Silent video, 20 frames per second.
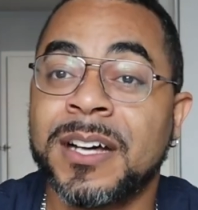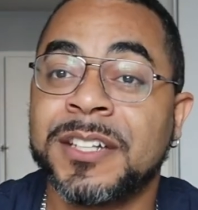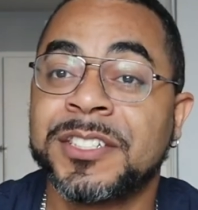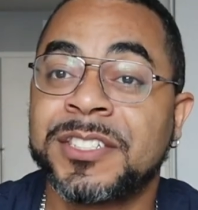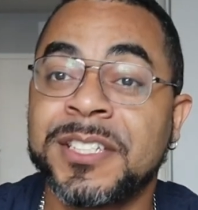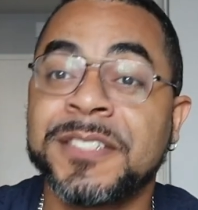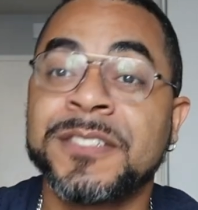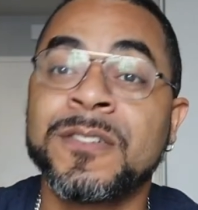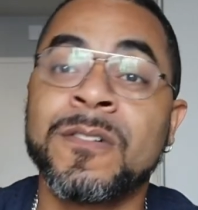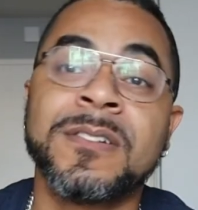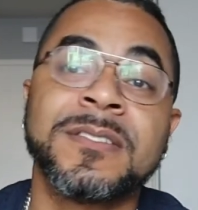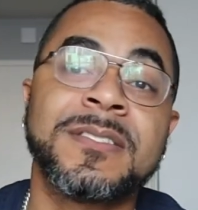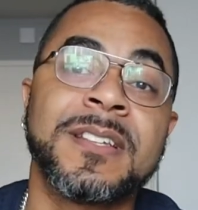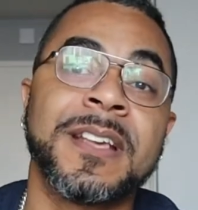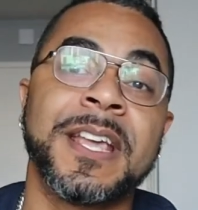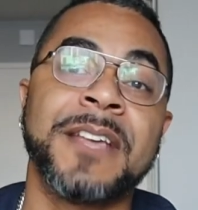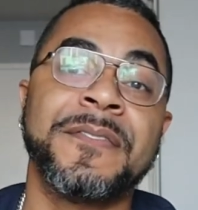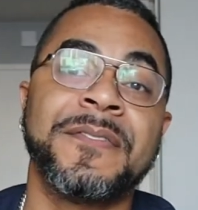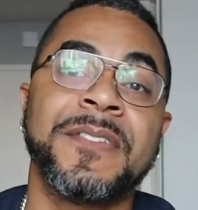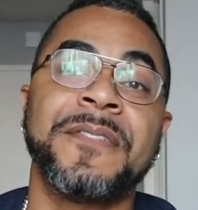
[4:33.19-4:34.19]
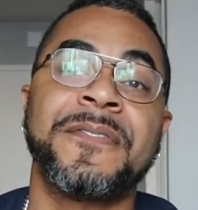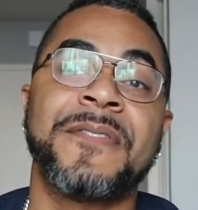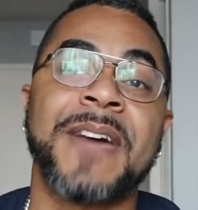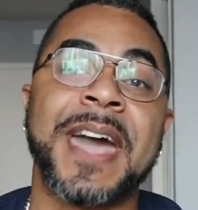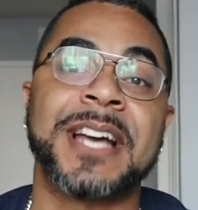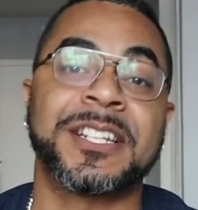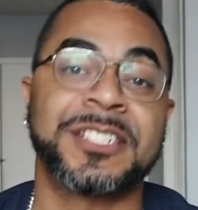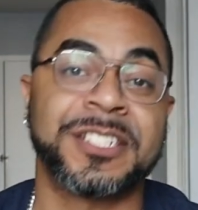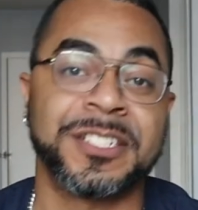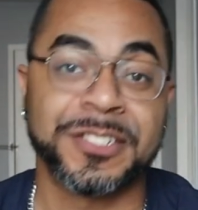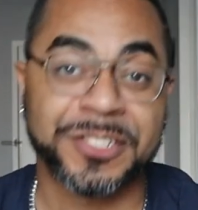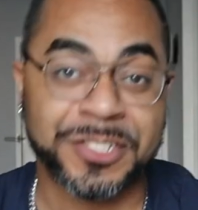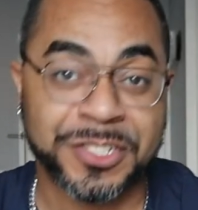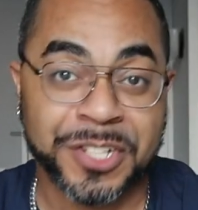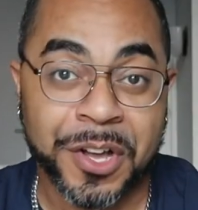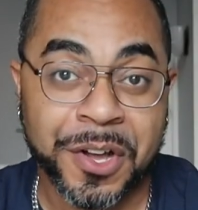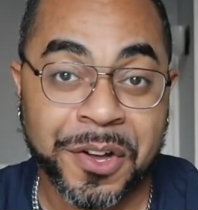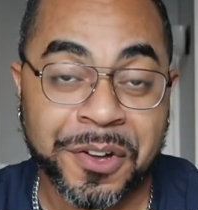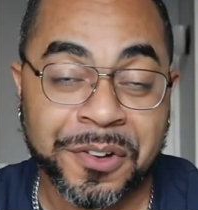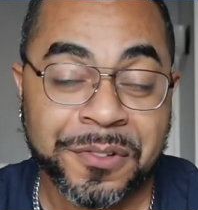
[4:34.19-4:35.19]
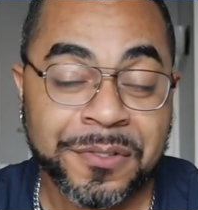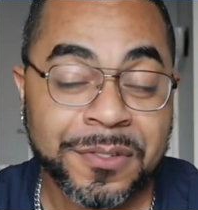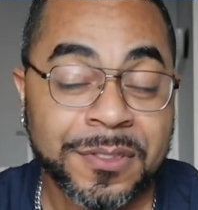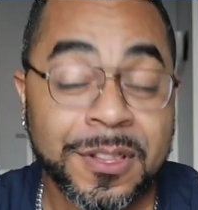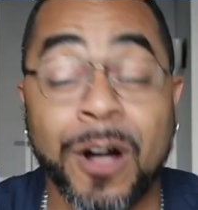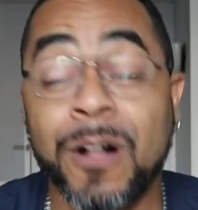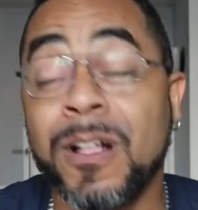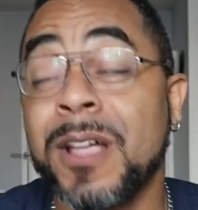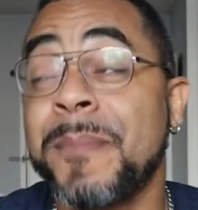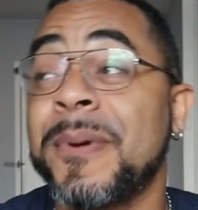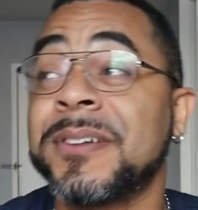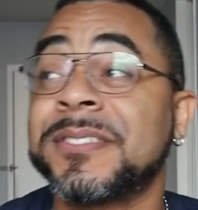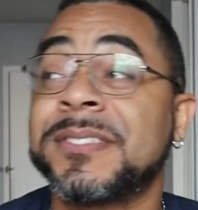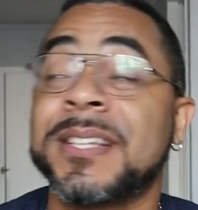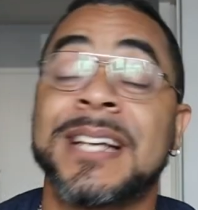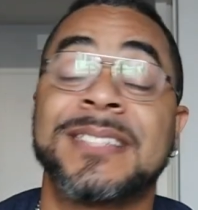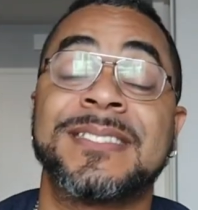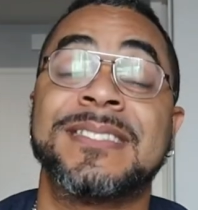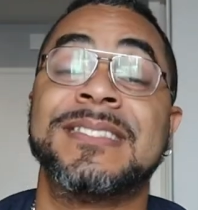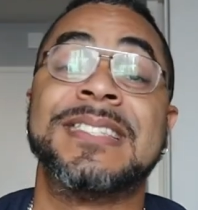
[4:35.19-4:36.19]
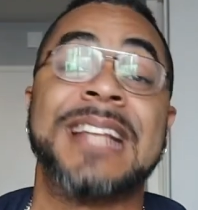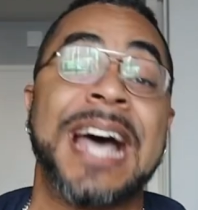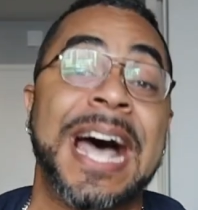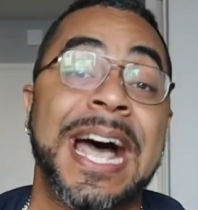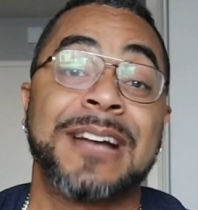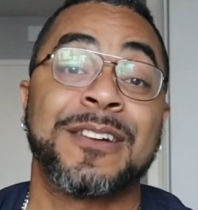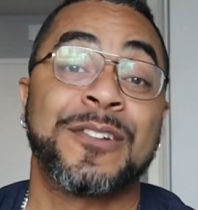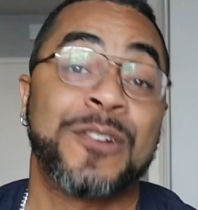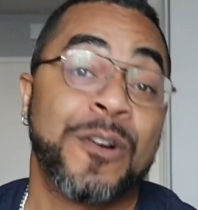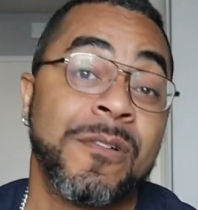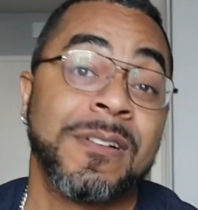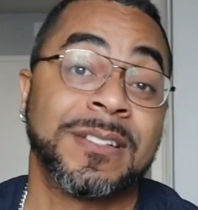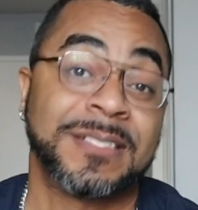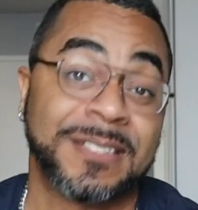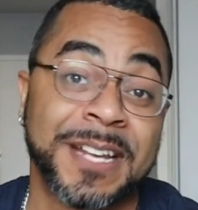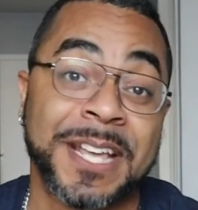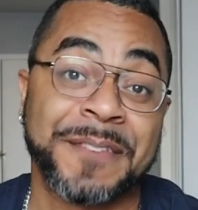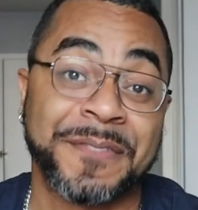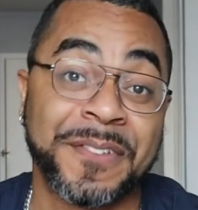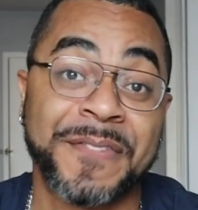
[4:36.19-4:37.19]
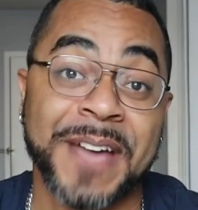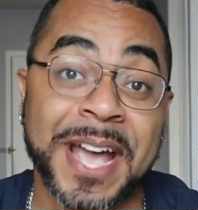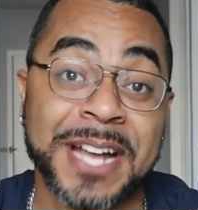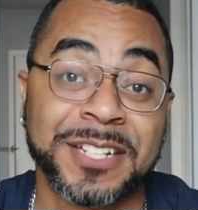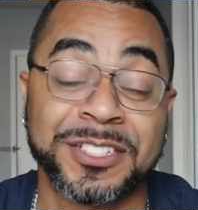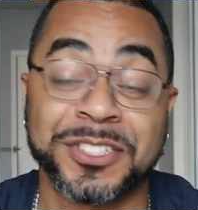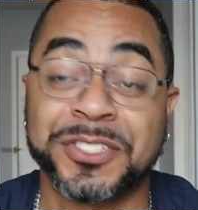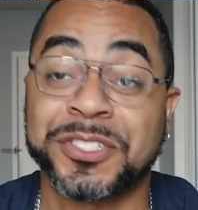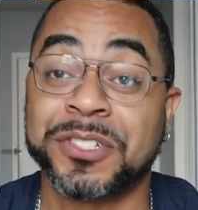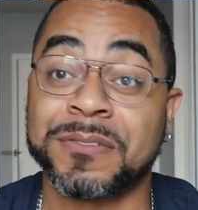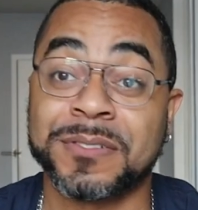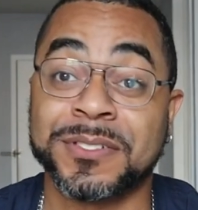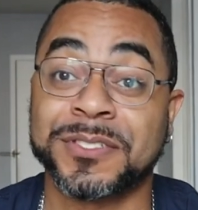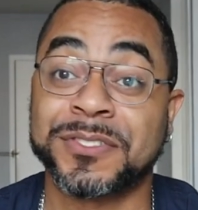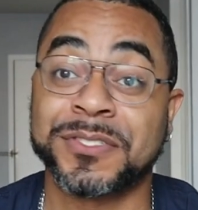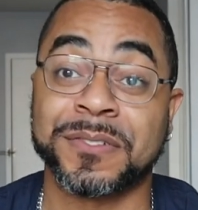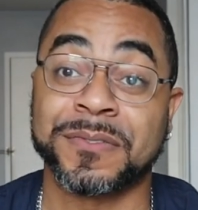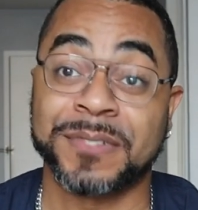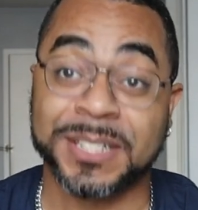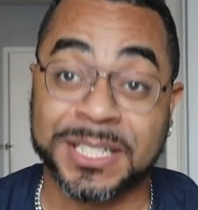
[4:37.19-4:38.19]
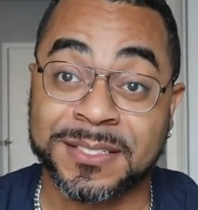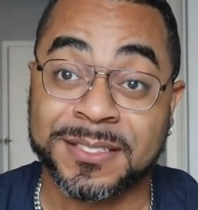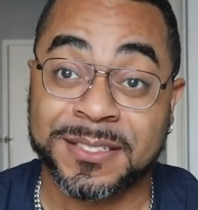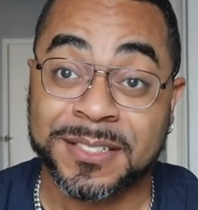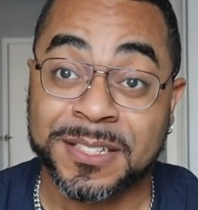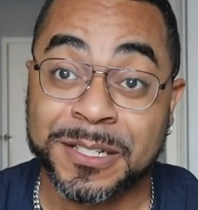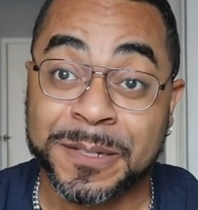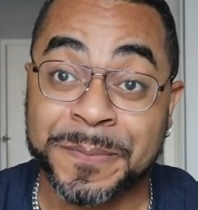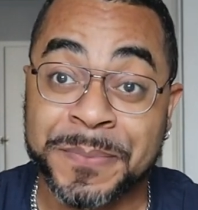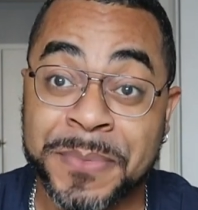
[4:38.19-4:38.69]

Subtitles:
She's going to Envy Fashion Show. The only person that's not going to the Envy Fashion Show is Teresa.